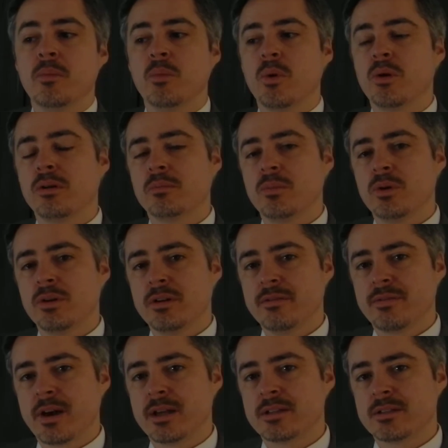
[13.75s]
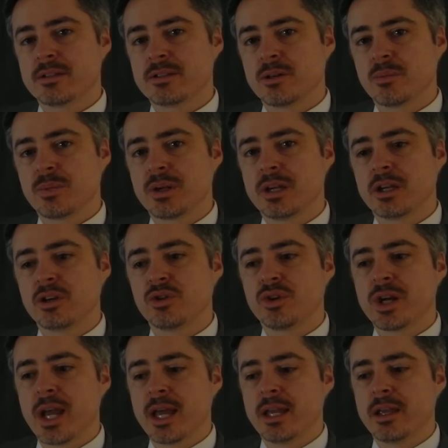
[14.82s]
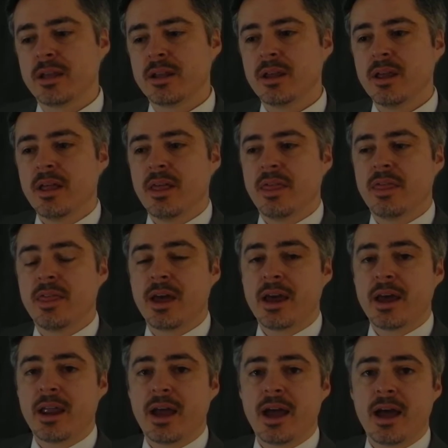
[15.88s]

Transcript: more and more devices are being created that